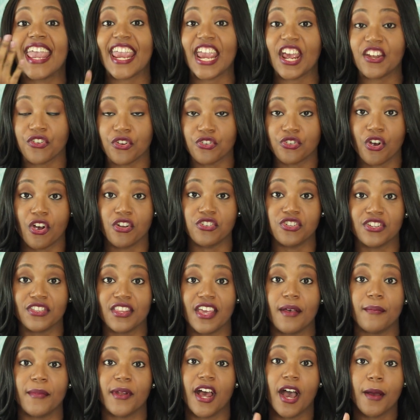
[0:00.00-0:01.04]
and you're charging
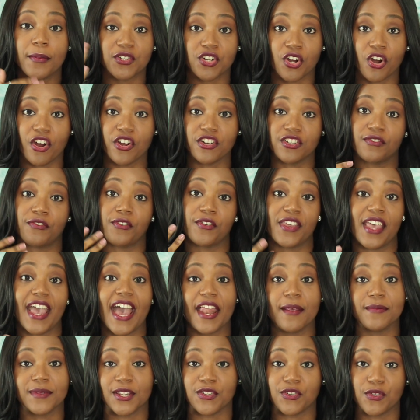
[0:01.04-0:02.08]
them an upcharge for the
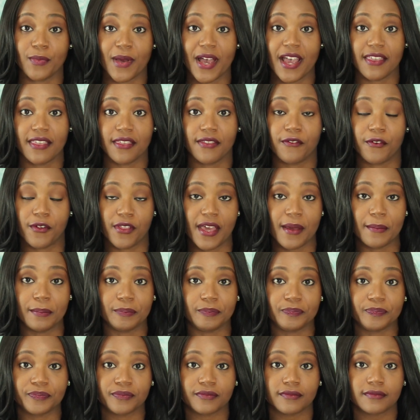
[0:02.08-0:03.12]
items that you buy for them.
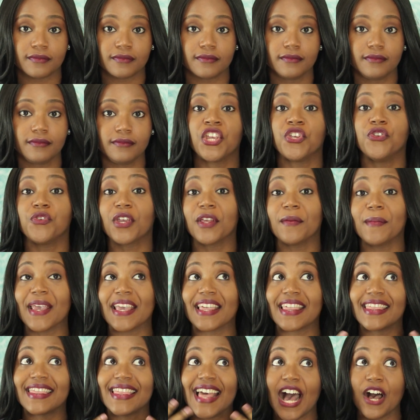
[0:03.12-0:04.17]
You can
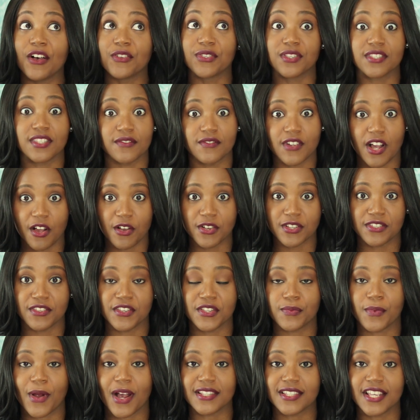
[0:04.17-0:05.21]
make thousands of dollars in
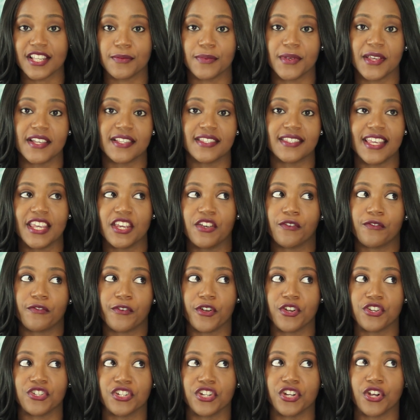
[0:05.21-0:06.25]
this process because say you're
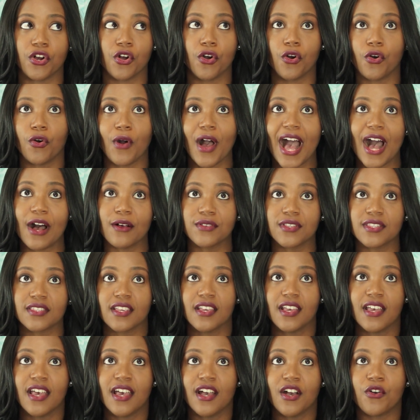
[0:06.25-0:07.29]
furnishing a whole
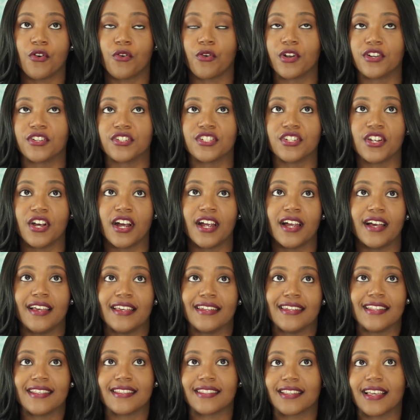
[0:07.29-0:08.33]
house or
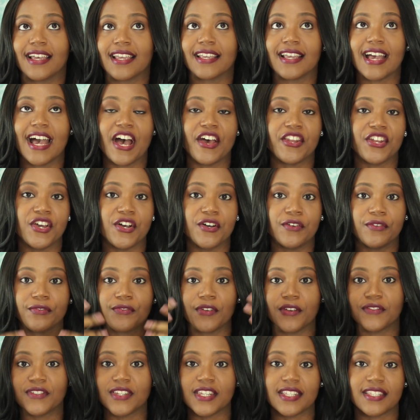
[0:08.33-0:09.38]
and it's like, I don't know,
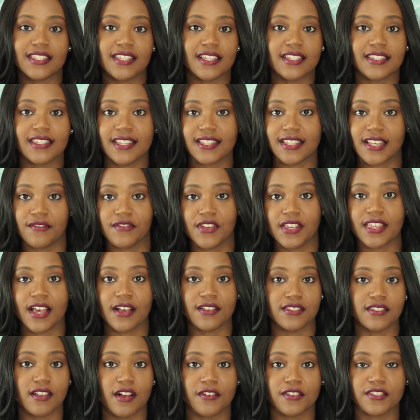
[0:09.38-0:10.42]
$50,000, $60,000,
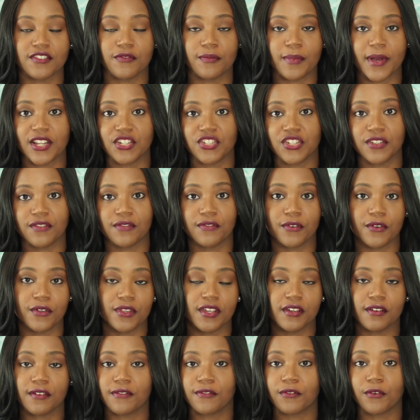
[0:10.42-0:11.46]
$70,000 budget for
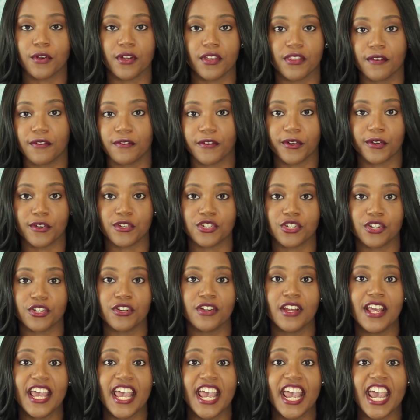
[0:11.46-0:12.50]
the
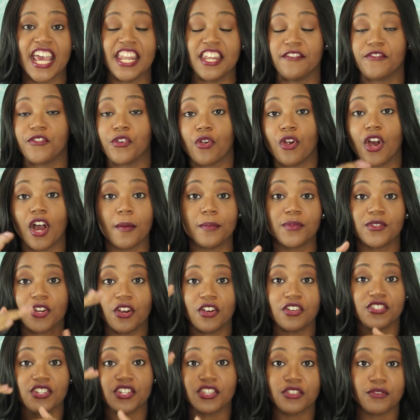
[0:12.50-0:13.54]
furniture. And if you're
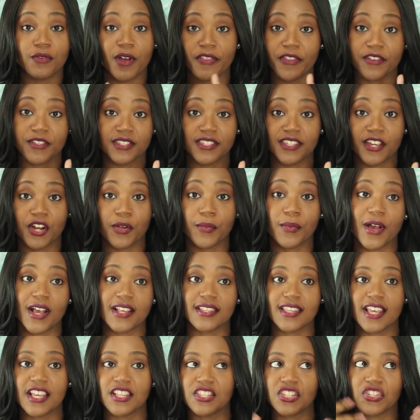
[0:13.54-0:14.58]
upcharging throughout this entire
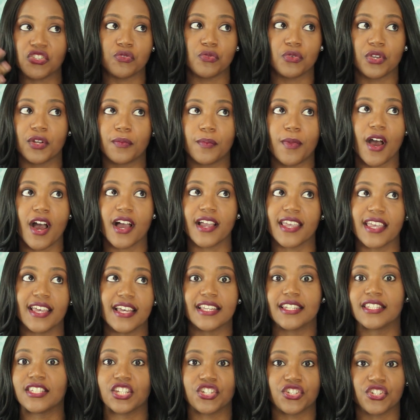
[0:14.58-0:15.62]
process, you could
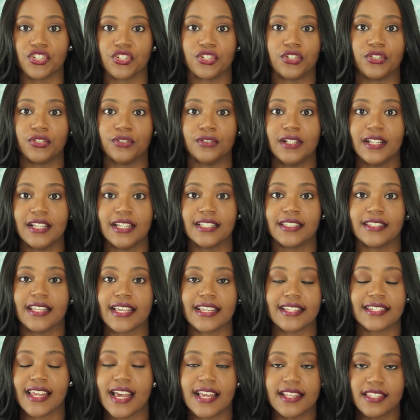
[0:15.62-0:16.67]
pocket additional
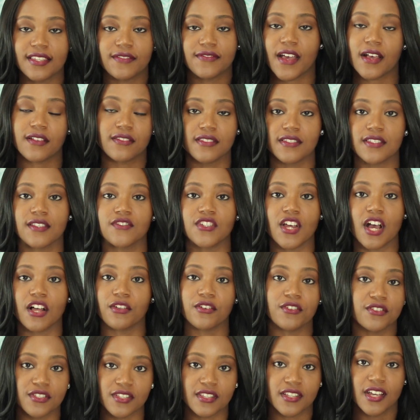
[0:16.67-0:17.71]
like tens of thousands of
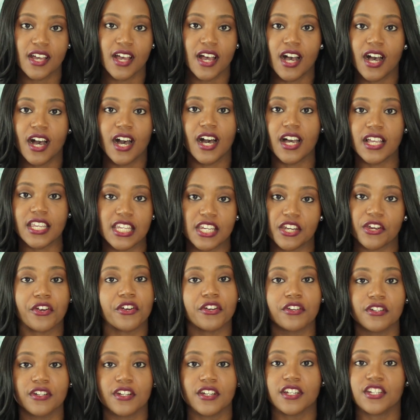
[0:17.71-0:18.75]
dollars a
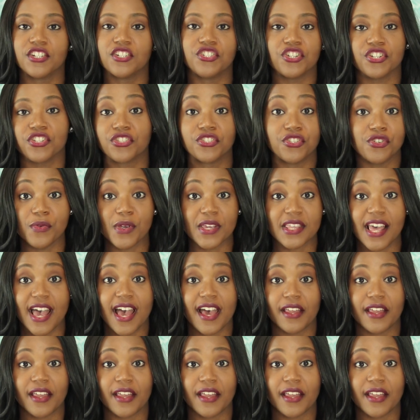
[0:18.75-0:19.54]
year just doing